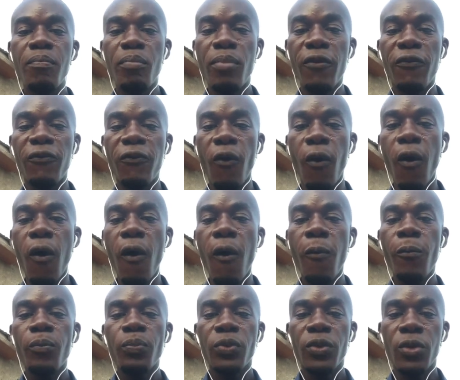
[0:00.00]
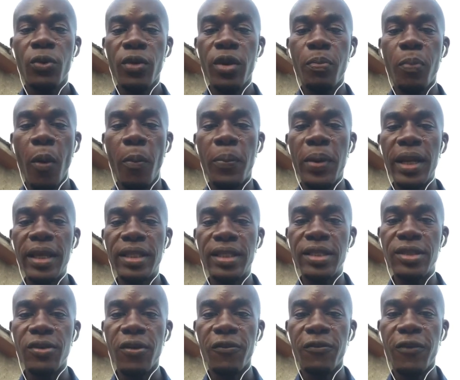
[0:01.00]
before
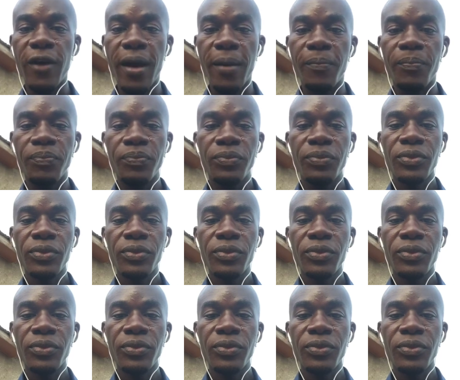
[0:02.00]
repopulating your farm.